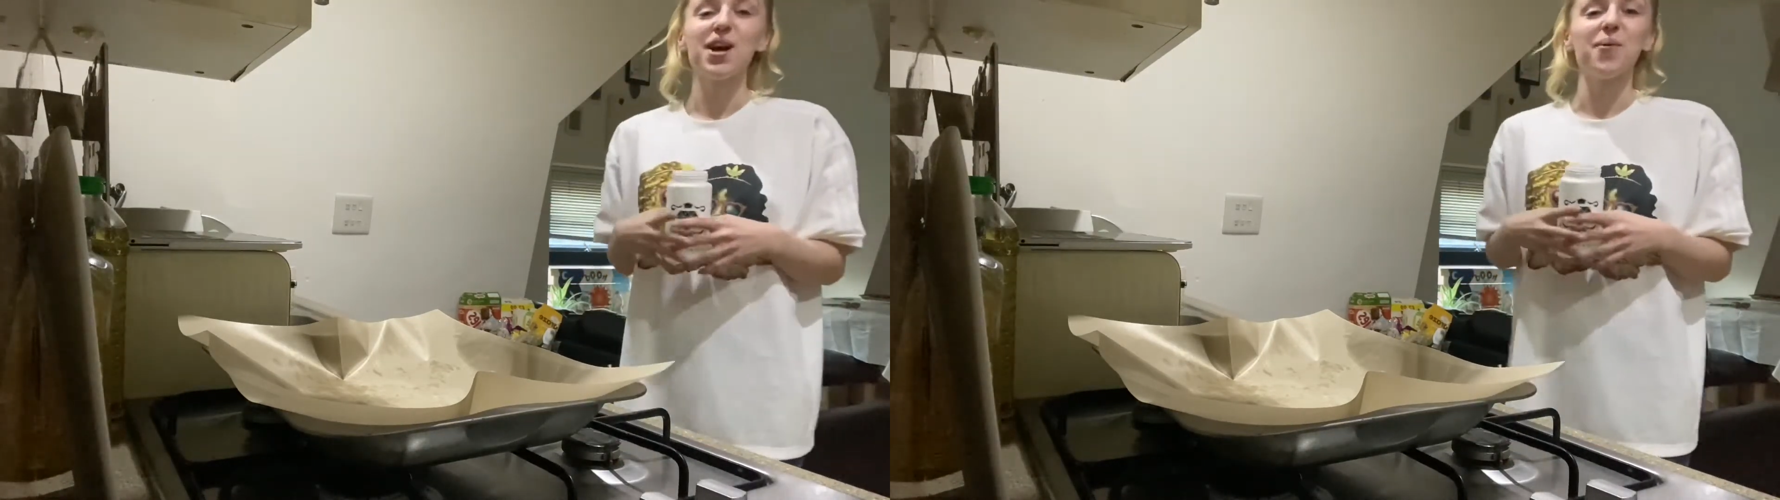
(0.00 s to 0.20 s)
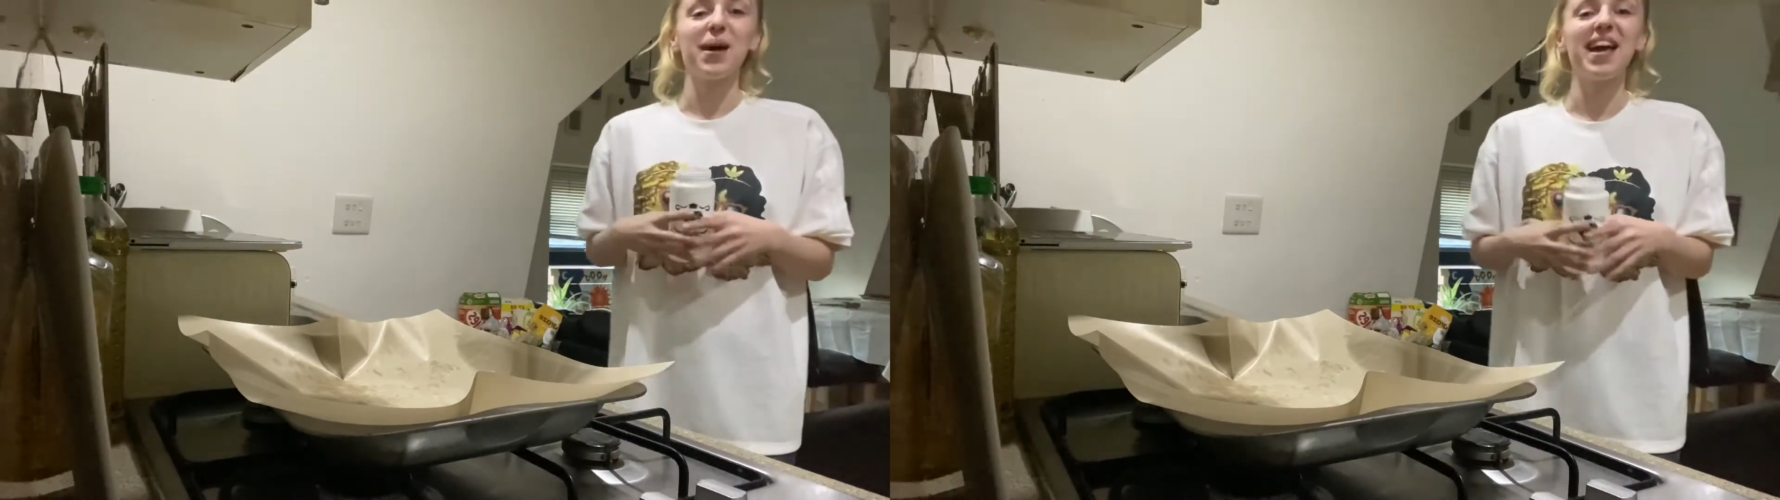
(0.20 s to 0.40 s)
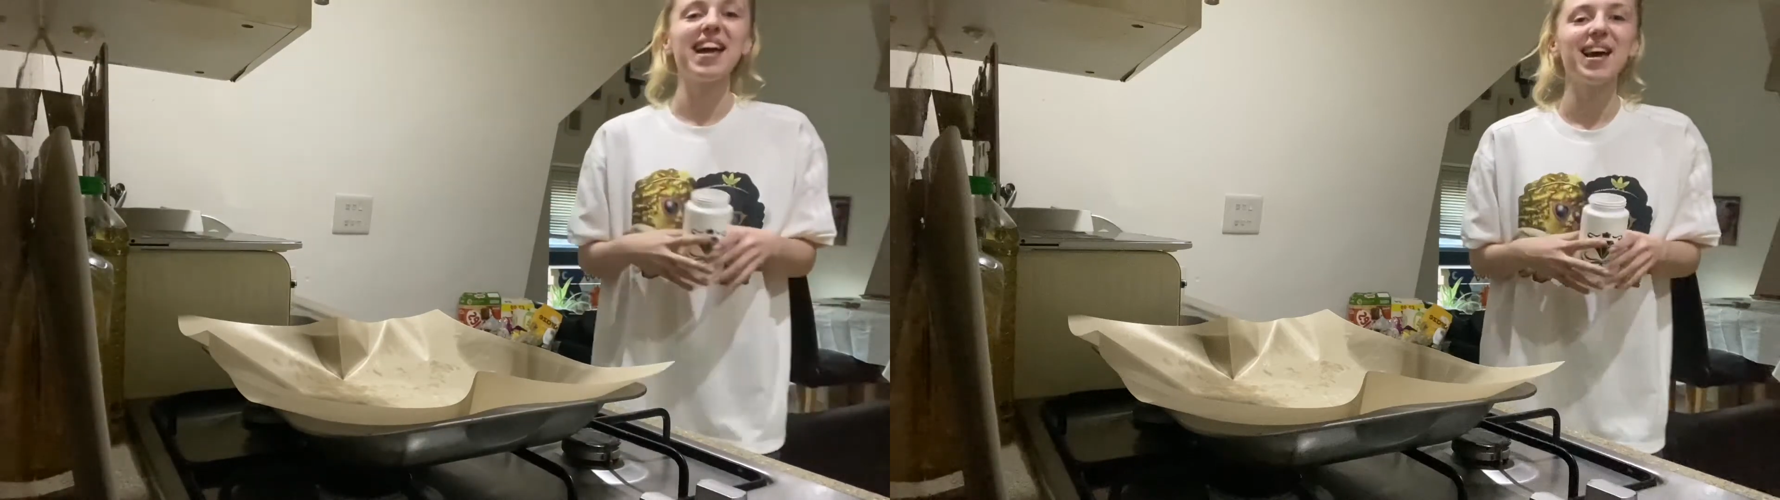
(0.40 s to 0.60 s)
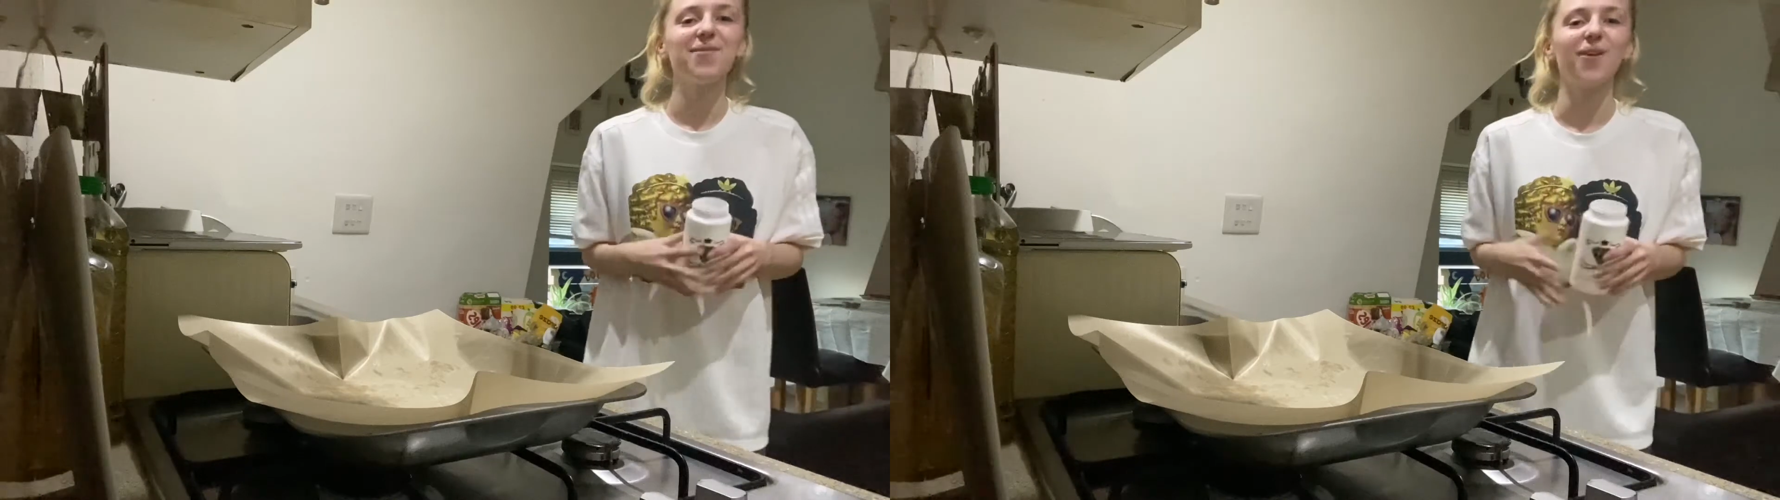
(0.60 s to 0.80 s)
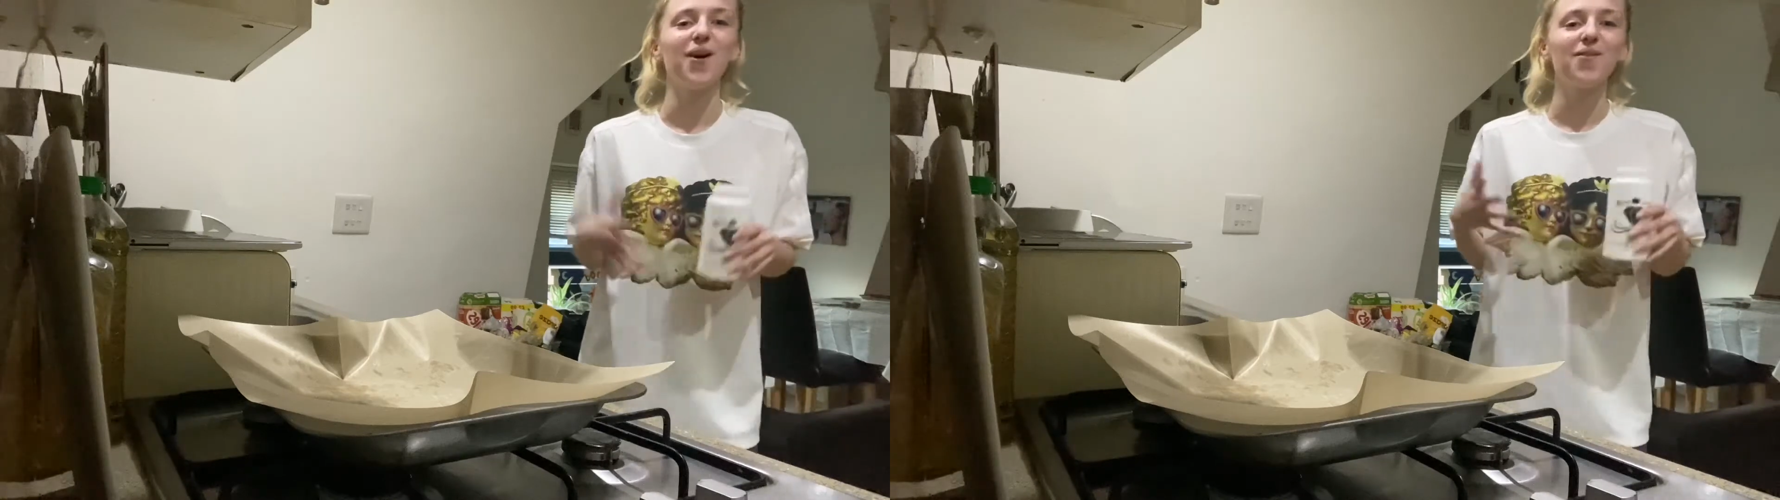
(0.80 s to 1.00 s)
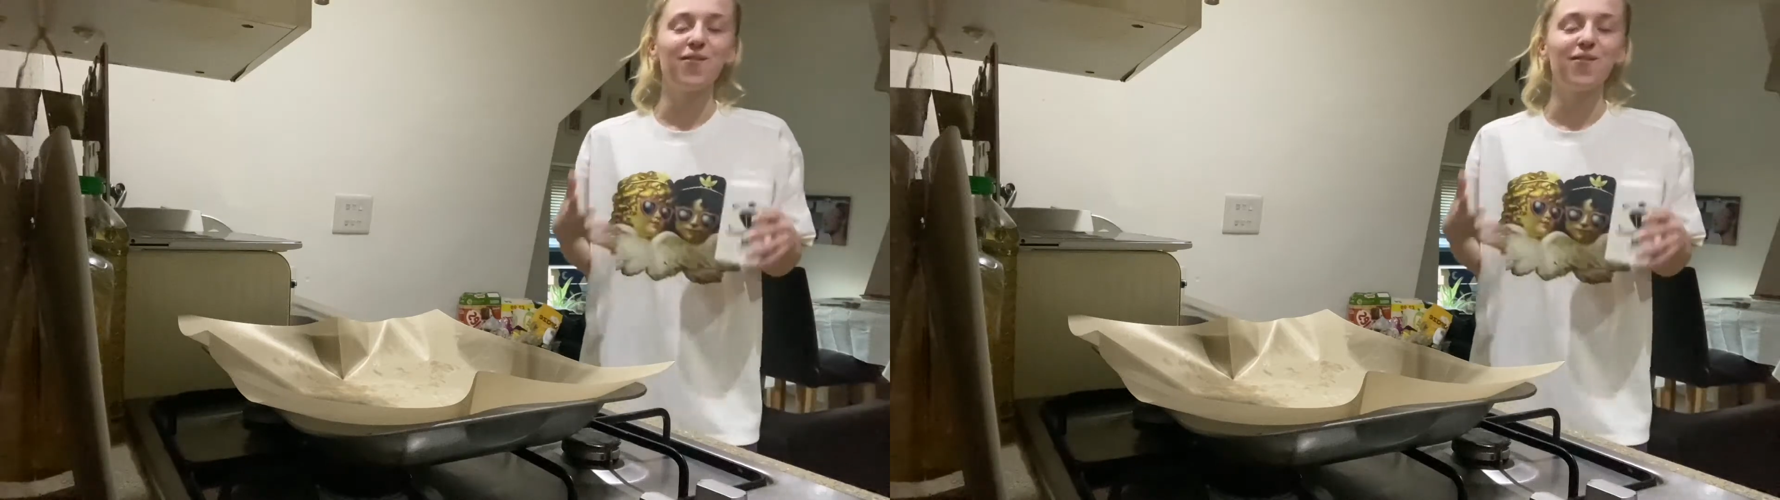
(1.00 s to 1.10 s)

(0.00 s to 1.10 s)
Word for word: We're here for our